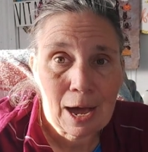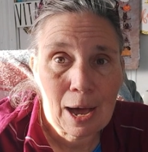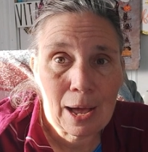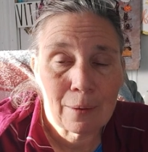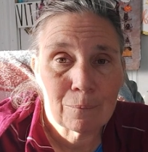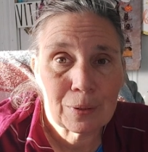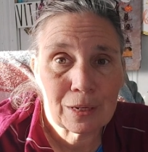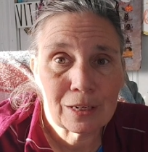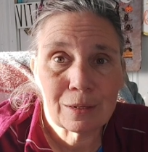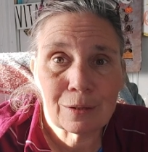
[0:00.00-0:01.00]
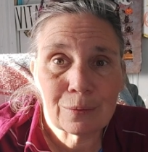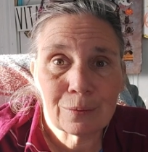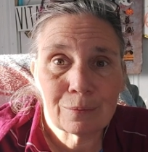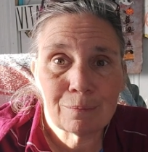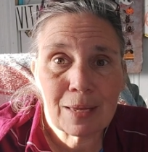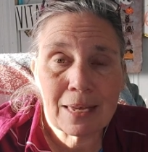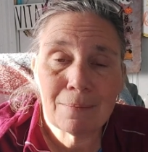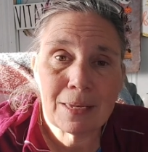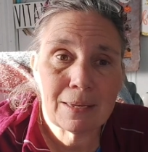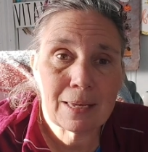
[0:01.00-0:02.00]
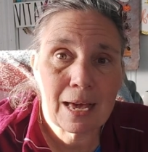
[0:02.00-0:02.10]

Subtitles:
I'm gonna maybe